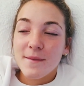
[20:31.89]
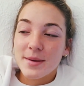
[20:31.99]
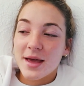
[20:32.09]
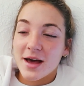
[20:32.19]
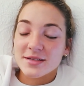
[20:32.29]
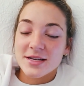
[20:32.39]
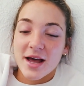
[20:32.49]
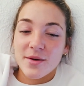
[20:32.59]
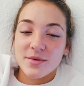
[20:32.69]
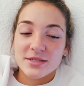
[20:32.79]
because
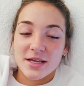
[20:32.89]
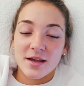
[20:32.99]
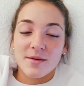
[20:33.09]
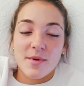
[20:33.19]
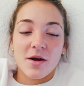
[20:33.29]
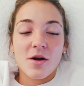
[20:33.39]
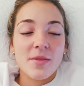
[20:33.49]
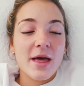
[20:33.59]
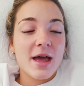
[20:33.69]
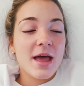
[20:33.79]
I was thinking about it
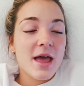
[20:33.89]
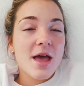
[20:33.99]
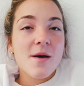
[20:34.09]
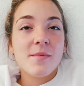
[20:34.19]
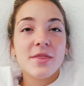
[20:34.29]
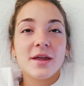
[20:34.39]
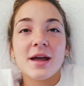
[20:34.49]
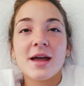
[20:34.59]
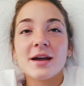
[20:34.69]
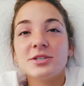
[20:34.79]
all day, but then
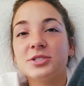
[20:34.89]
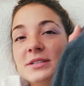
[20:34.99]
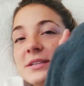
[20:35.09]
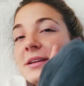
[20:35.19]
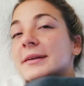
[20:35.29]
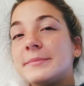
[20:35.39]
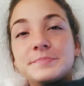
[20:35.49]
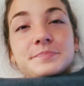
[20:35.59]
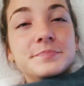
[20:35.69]
I actually didn't.